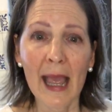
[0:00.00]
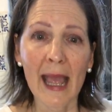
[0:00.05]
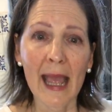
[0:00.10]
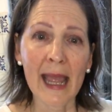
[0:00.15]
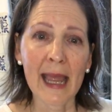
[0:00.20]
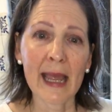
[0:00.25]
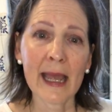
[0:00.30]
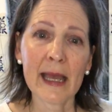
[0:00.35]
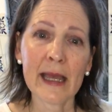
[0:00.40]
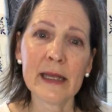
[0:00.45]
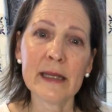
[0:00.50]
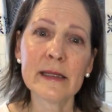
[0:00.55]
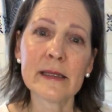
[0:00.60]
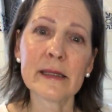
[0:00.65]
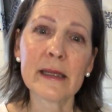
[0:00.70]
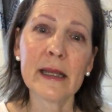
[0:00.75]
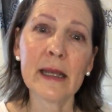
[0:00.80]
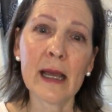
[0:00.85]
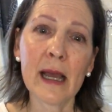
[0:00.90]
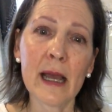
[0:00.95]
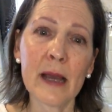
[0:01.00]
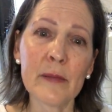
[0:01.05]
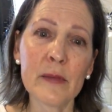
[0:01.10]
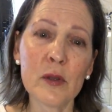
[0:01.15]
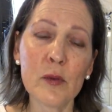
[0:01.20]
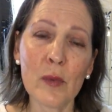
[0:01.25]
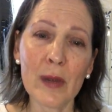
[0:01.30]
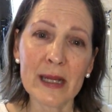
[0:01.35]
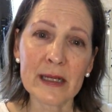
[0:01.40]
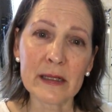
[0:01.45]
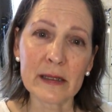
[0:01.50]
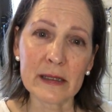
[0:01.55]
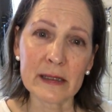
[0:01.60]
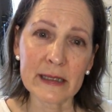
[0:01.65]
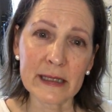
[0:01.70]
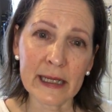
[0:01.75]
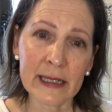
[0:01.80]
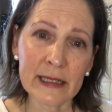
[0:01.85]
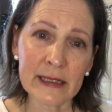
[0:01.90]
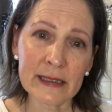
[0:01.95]
And you wait till the
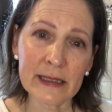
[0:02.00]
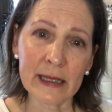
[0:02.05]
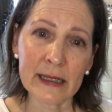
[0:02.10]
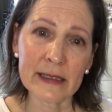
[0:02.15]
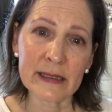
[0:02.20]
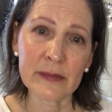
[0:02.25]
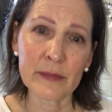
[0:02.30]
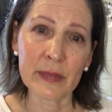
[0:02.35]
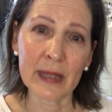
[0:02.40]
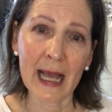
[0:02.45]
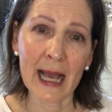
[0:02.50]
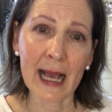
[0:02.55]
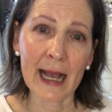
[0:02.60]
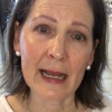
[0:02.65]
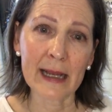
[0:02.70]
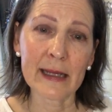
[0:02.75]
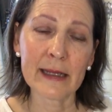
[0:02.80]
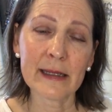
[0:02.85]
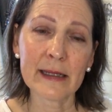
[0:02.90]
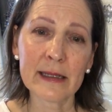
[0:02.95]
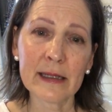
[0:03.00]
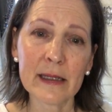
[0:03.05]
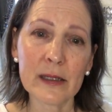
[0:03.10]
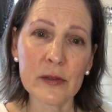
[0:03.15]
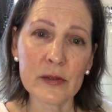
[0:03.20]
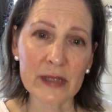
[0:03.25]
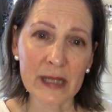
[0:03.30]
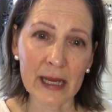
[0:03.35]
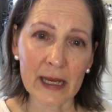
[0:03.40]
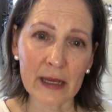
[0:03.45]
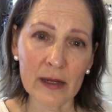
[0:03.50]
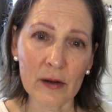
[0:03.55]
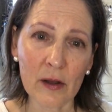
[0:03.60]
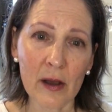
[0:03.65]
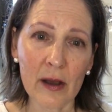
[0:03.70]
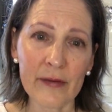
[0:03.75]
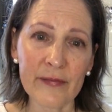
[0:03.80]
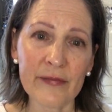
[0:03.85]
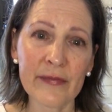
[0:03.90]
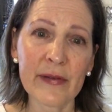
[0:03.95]
skin is nice and black, you take it
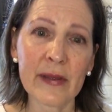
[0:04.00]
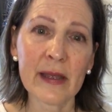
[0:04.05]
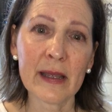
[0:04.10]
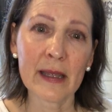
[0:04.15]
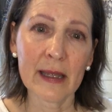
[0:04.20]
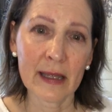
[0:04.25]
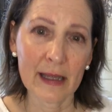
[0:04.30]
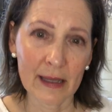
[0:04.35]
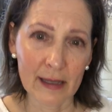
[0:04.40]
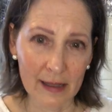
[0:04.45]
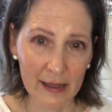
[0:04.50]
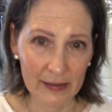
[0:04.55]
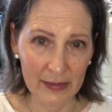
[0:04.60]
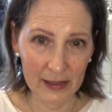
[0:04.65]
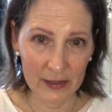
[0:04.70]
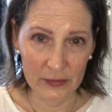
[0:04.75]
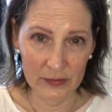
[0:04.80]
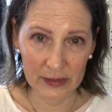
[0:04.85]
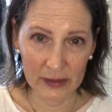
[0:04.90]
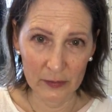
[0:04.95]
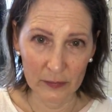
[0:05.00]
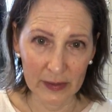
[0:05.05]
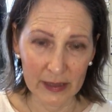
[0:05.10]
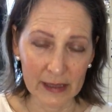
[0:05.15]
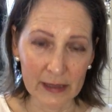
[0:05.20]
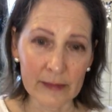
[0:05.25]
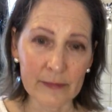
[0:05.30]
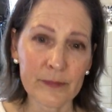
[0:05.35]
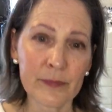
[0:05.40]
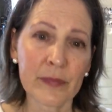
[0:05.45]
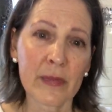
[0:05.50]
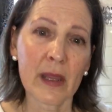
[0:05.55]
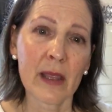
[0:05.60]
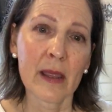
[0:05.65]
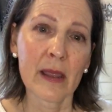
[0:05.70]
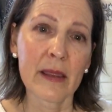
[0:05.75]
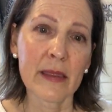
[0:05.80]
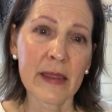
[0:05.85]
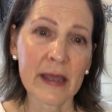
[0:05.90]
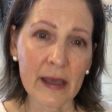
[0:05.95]
off, and then you deal with it.
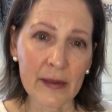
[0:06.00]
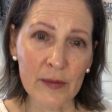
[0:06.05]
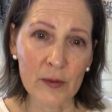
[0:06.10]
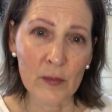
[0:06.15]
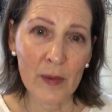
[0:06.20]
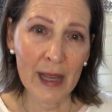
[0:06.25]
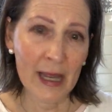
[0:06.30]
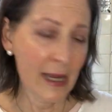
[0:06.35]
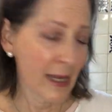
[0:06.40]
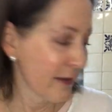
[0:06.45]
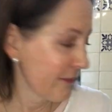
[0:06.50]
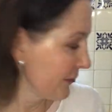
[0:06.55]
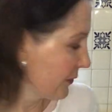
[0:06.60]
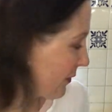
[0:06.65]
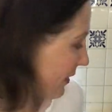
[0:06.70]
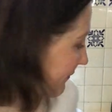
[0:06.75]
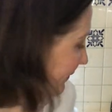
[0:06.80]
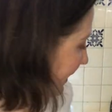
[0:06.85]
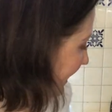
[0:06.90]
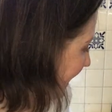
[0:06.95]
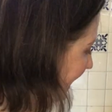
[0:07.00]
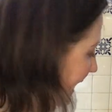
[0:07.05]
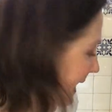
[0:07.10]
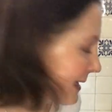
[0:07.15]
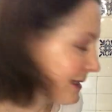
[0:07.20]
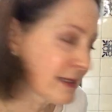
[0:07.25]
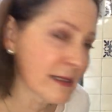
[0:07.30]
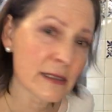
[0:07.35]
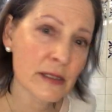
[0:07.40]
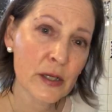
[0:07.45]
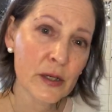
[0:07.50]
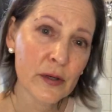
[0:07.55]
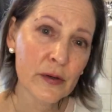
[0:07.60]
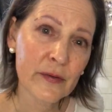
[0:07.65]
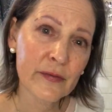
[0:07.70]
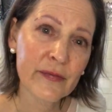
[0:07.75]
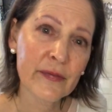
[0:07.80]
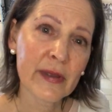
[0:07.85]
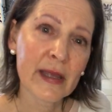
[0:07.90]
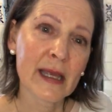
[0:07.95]
The other way, if you have a gas
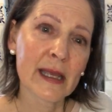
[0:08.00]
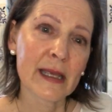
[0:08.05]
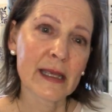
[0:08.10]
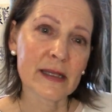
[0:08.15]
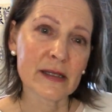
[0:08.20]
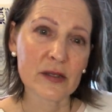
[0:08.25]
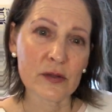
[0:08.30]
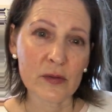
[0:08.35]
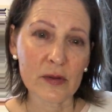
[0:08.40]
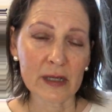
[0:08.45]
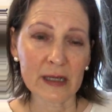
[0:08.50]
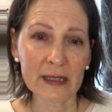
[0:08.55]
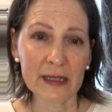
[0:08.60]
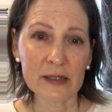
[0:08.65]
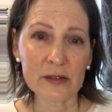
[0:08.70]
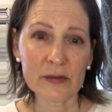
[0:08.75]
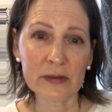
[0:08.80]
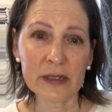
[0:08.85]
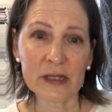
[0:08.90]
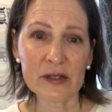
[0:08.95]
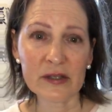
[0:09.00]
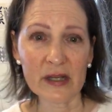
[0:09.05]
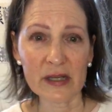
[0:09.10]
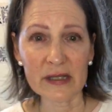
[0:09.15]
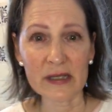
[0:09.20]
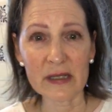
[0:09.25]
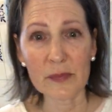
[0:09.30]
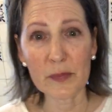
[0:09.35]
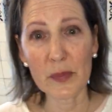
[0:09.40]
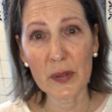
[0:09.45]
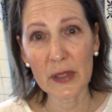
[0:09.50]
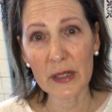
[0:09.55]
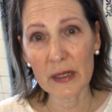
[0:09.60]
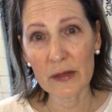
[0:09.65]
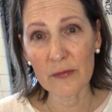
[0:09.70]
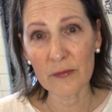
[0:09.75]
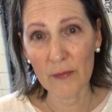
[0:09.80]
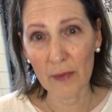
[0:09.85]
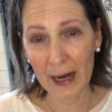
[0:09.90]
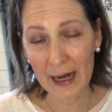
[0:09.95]
stove, is you can literally just put
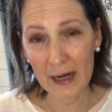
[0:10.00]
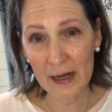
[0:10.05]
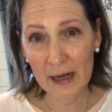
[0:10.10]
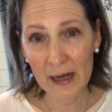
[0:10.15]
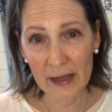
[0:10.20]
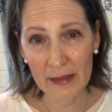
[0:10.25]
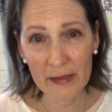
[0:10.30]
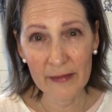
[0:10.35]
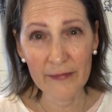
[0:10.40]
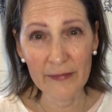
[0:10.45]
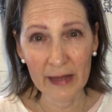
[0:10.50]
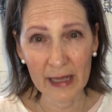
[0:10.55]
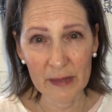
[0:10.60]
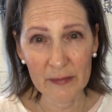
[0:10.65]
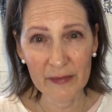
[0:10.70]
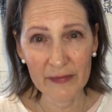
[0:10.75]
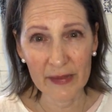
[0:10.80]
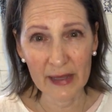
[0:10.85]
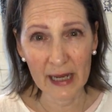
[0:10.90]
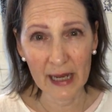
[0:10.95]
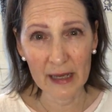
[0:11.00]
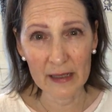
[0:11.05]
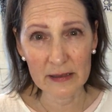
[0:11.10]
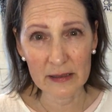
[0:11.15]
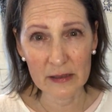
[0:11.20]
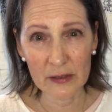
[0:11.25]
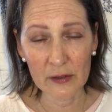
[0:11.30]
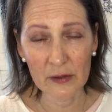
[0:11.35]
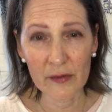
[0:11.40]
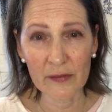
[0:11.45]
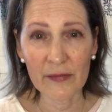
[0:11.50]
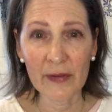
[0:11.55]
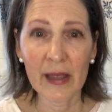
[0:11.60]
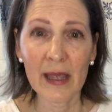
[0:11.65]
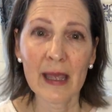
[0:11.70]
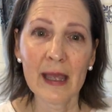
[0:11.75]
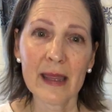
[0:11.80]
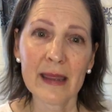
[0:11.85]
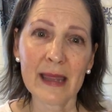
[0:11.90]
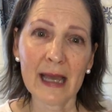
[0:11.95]
it right in the flame of the gas stove.
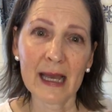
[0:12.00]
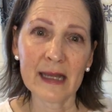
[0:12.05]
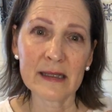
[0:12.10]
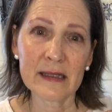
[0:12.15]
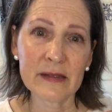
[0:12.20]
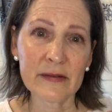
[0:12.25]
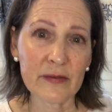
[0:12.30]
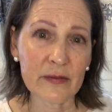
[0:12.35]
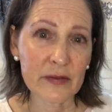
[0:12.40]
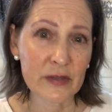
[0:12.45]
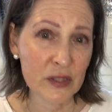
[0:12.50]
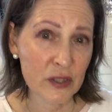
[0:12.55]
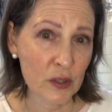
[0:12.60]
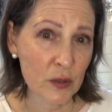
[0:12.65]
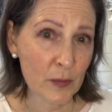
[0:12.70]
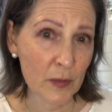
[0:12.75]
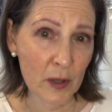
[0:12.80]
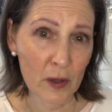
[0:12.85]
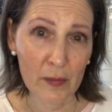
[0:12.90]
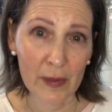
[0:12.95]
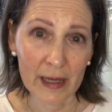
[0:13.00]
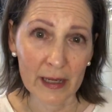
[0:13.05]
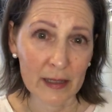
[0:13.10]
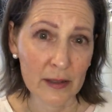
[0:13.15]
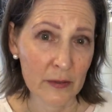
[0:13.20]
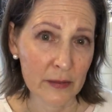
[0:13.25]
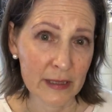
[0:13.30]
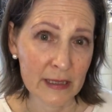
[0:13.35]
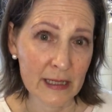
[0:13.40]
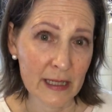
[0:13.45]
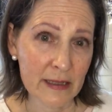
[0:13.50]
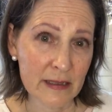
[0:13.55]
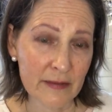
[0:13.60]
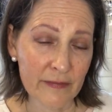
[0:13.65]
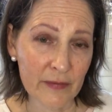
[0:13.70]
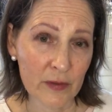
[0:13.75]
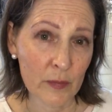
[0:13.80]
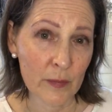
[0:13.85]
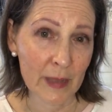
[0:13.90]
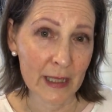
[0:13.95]
That's super quick. It only takes a
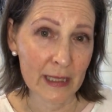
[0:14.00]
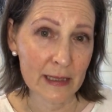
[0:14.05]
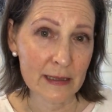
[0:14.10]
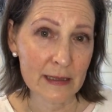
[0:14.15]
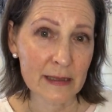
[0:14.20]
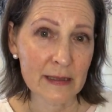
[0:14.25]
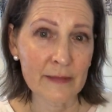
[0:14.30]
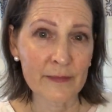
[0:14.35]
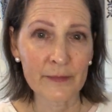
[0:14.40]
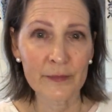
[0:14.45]
few minutes.